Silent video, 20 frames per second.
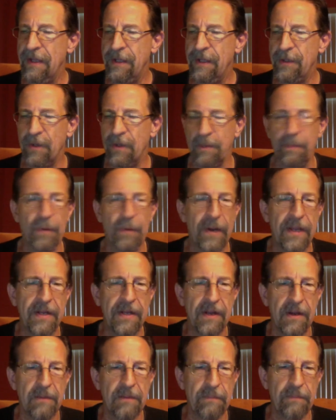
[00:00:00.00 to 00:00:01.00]
Your Brain
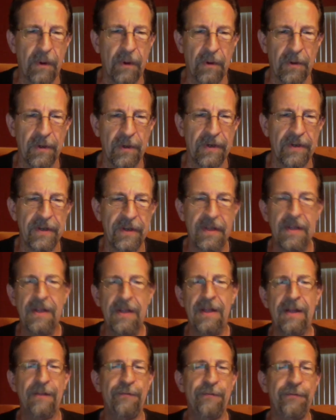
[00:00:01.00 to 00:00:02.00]
on Porn
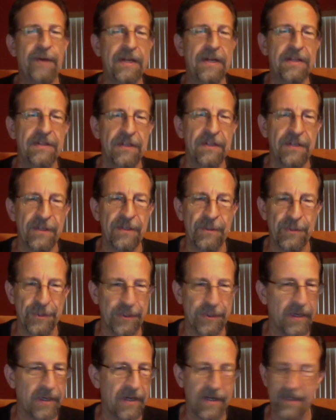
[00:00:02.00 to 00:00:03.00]
and Fight the New
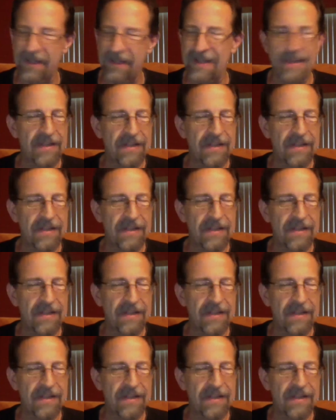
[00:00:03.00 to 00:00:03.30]
Drug.